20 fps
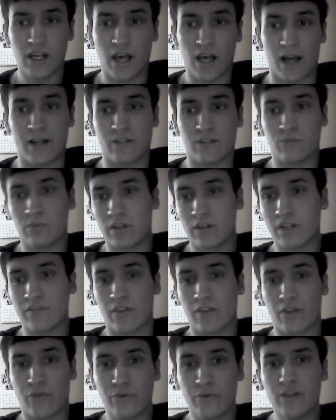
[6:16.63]
and is one of
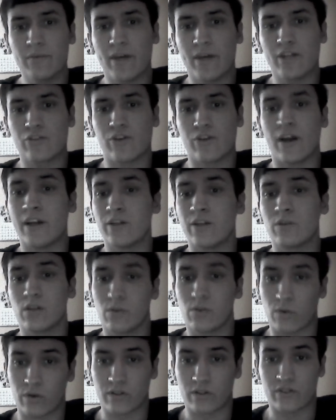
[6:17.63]
the 3 major annual
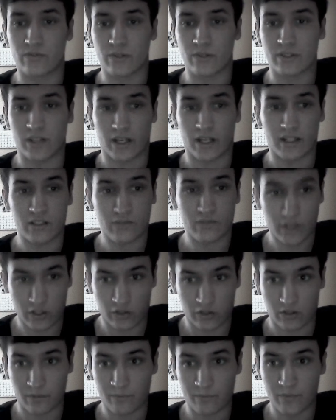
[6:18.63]
awards for science
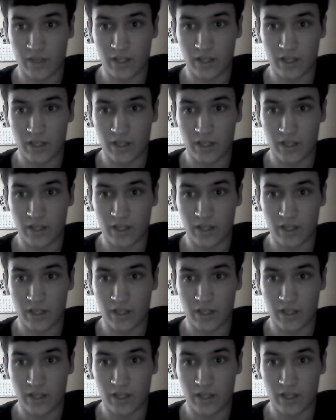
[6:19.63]
fiction.